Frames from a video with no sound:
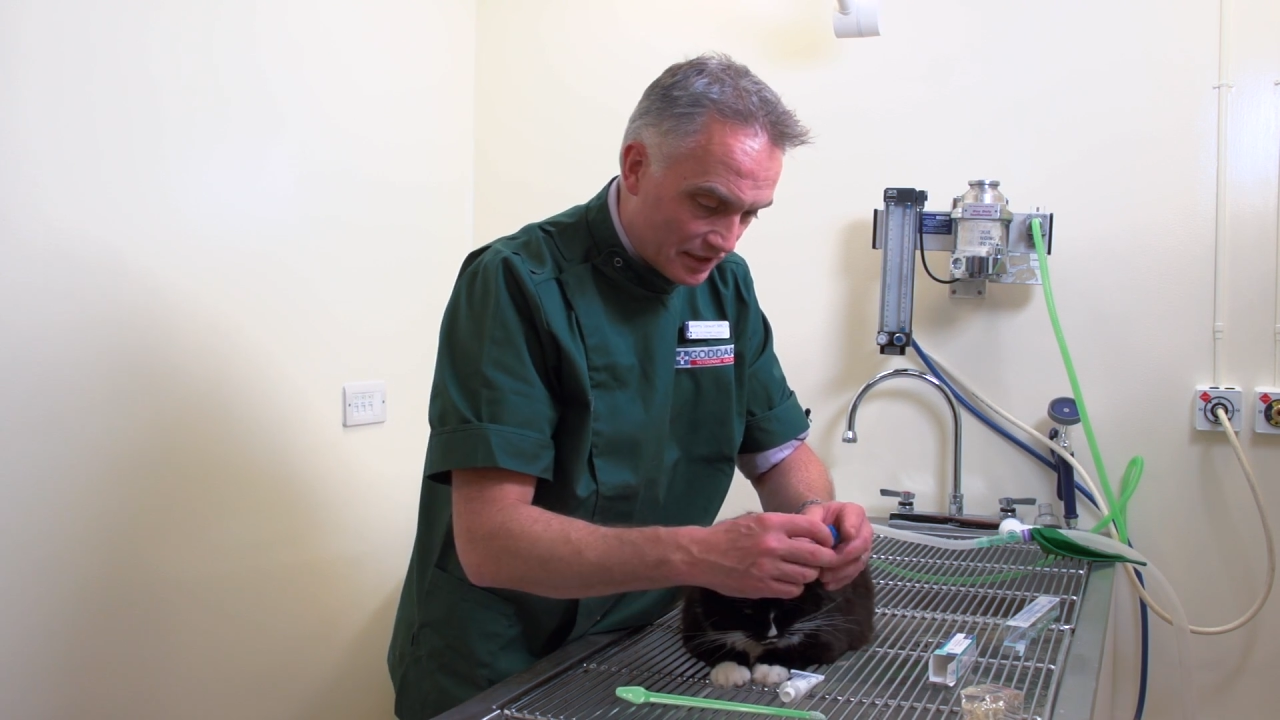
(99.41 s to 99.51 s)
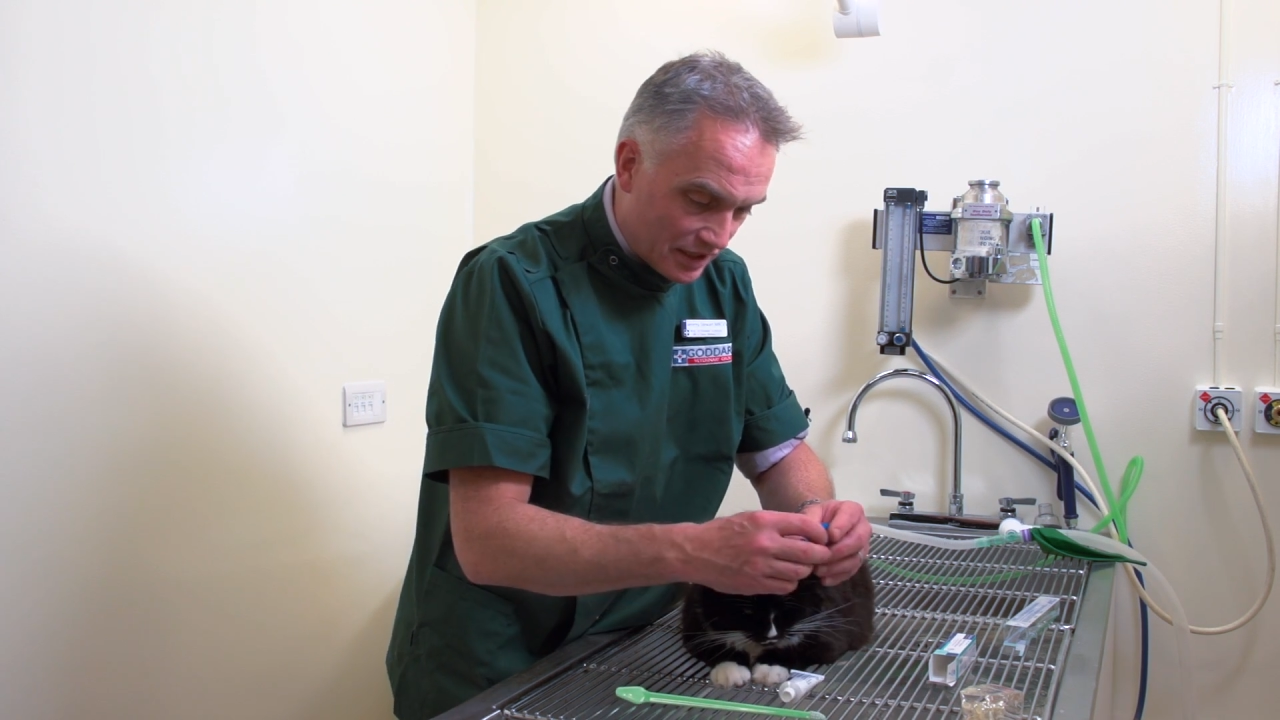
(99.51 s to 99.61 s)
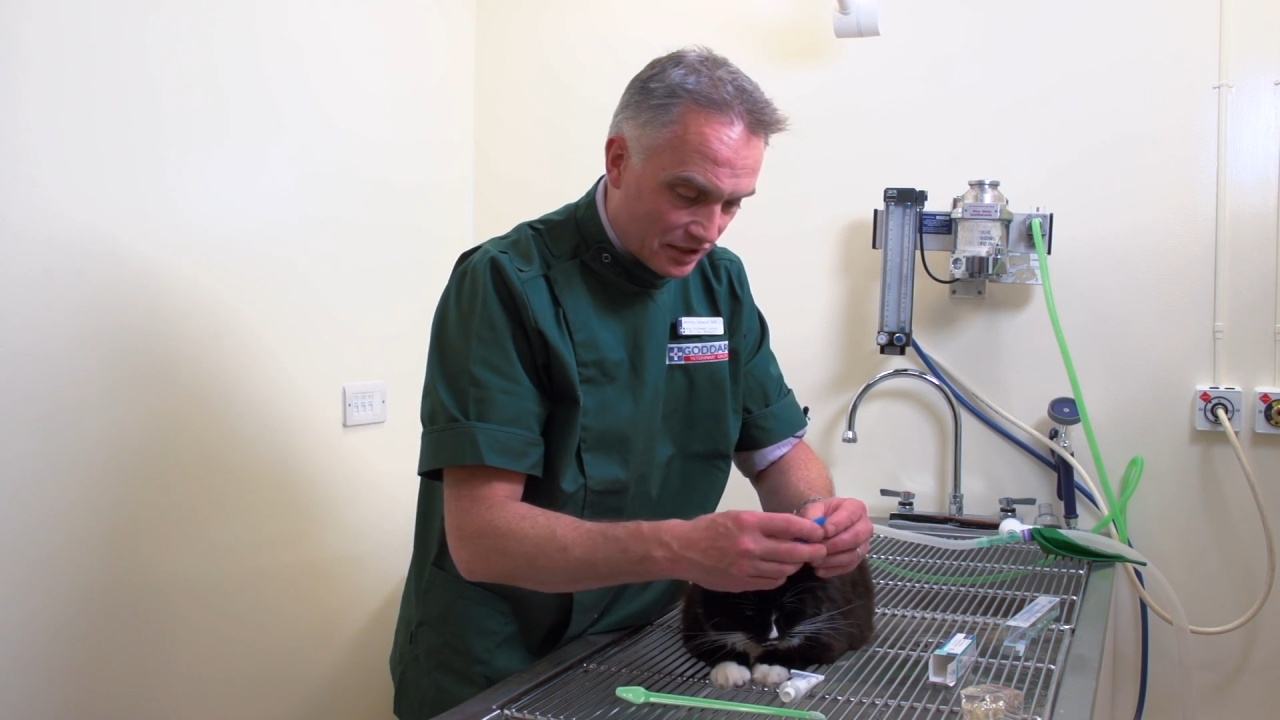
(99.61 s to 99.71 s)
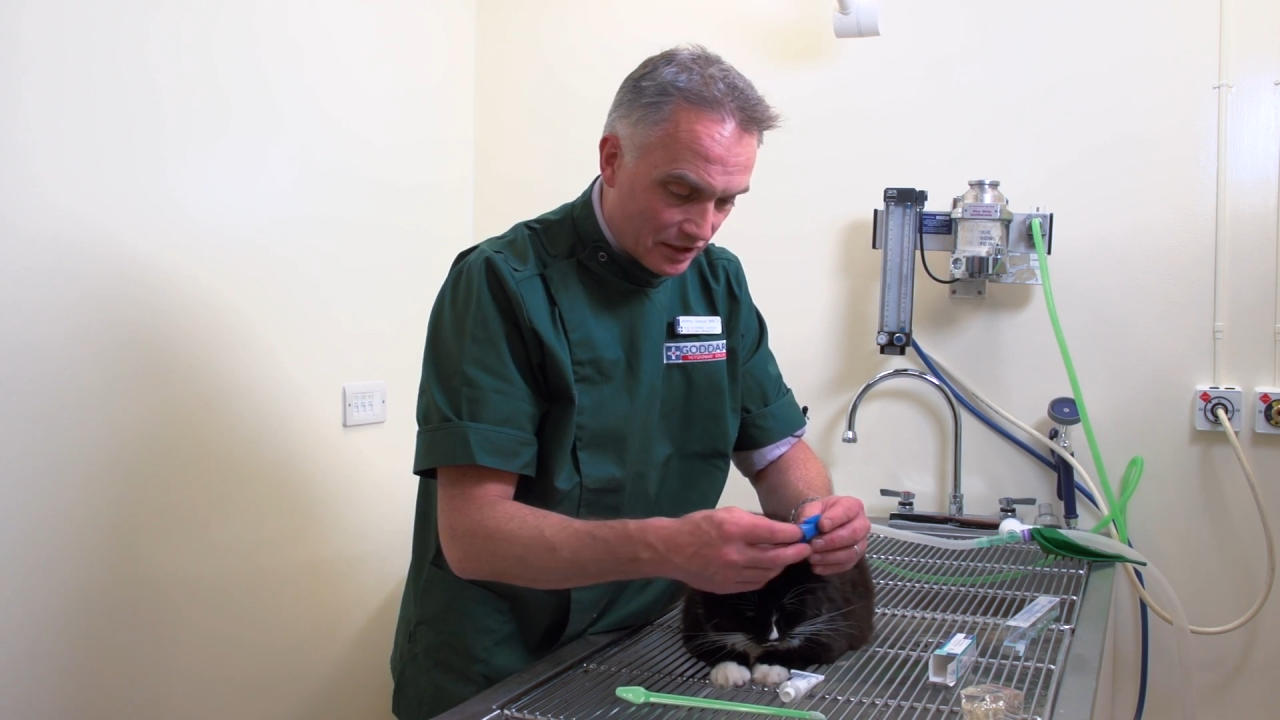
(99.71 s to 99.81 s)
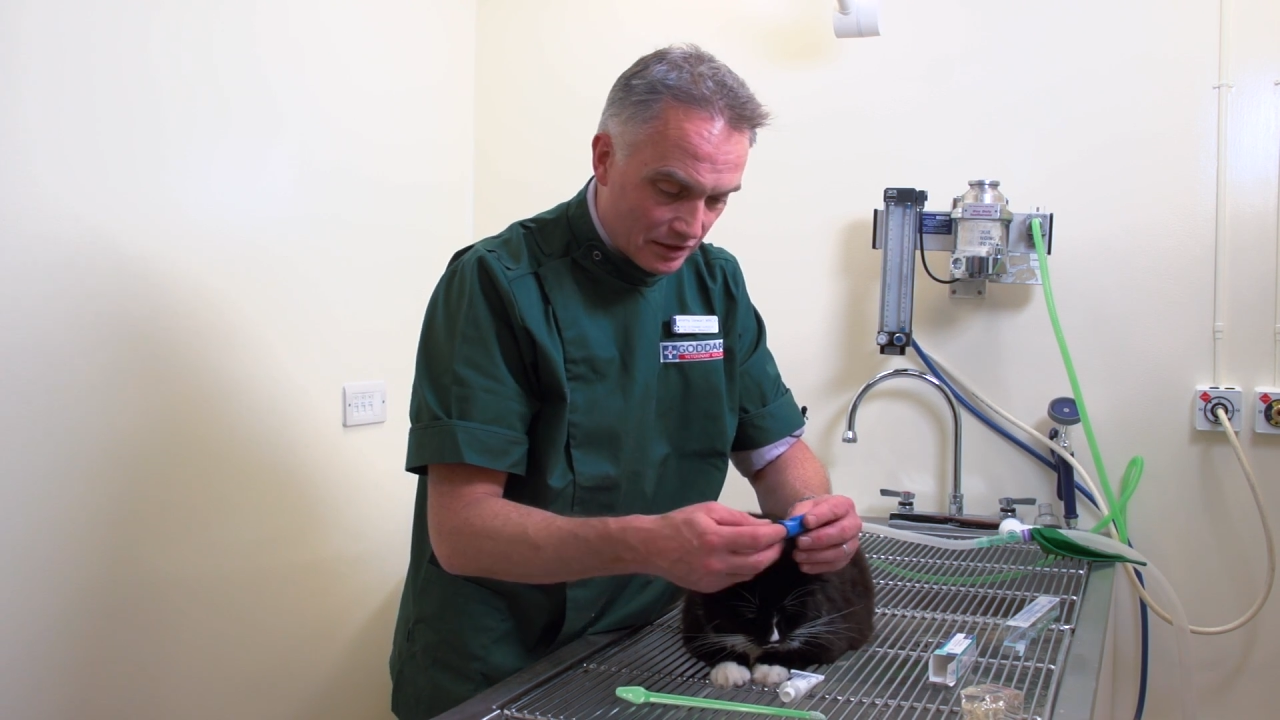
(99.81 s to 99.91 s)

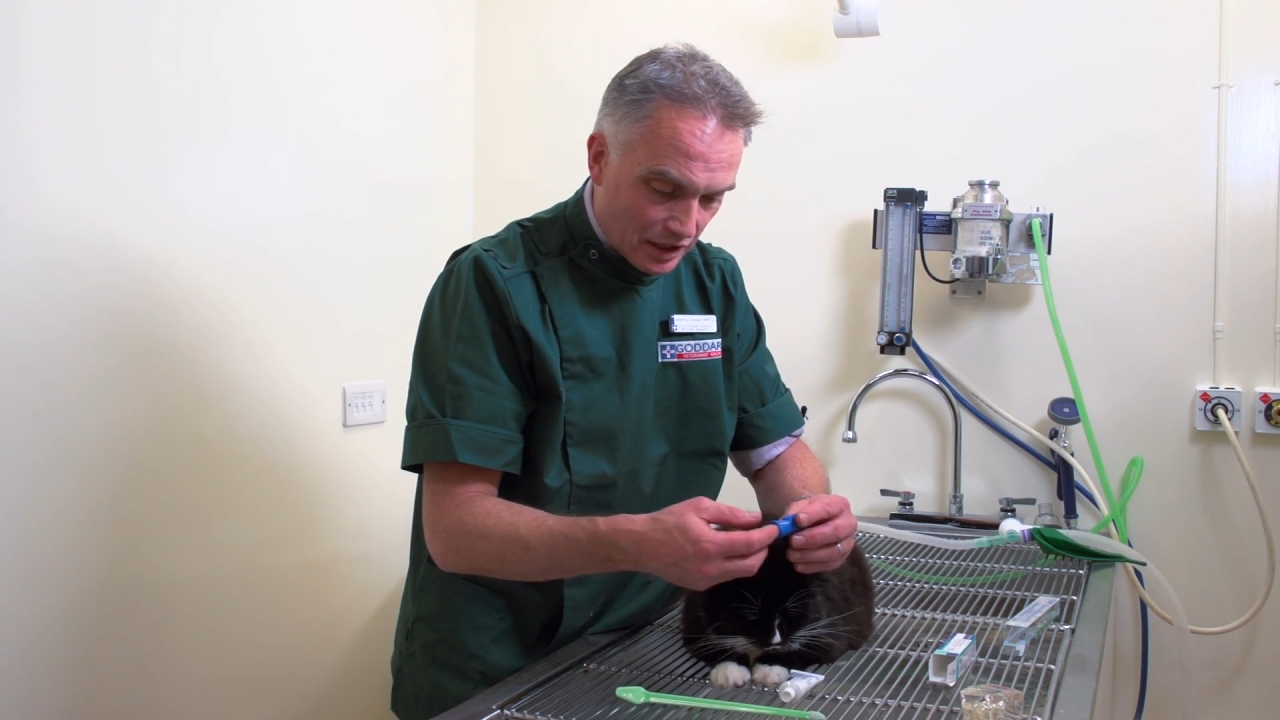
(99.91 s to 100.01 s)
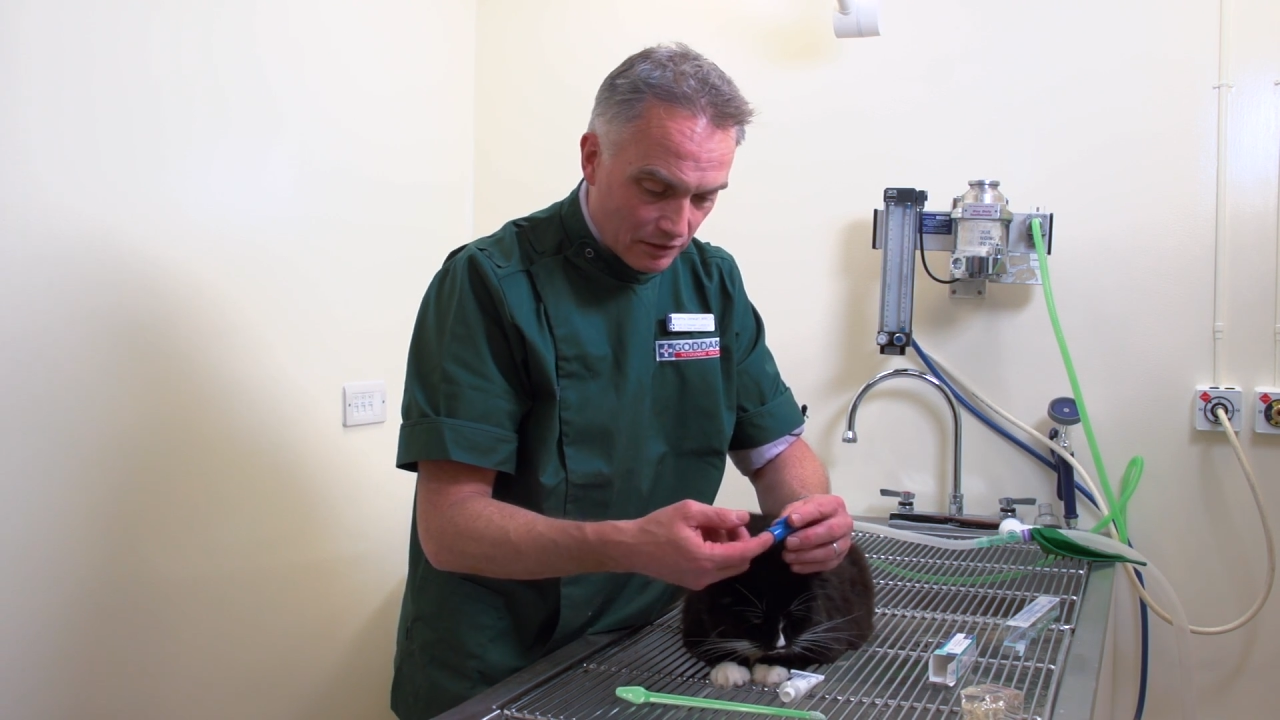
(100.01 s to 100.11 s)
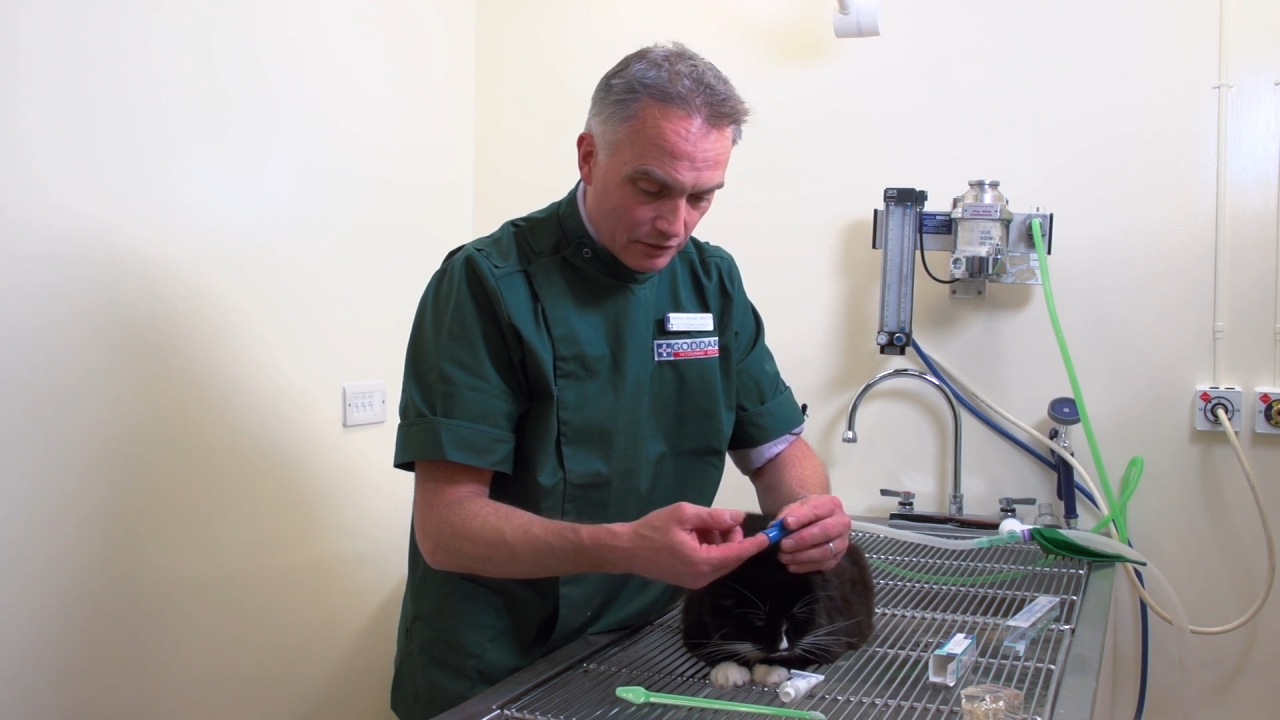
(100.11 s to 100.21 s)
addition,